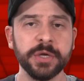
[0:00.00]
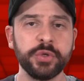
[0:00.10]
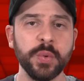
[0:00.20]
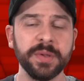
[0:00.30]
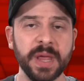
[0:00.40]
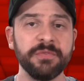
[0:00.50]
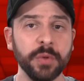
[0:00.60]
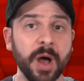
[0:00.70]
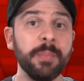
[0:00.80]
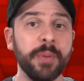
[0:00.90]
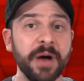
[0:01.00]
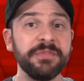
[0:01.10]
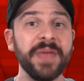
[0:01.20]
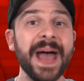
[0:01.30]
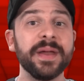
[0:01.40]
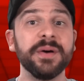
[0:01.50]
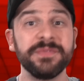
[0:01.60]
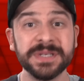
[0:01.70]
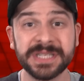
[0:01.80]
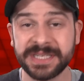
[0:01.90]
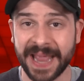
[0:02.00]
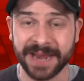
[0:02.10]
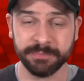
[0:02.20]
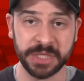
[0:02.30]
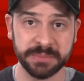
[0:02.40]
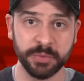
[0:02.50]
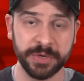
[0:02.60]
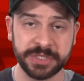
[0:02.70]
to a level above that of the state minimum,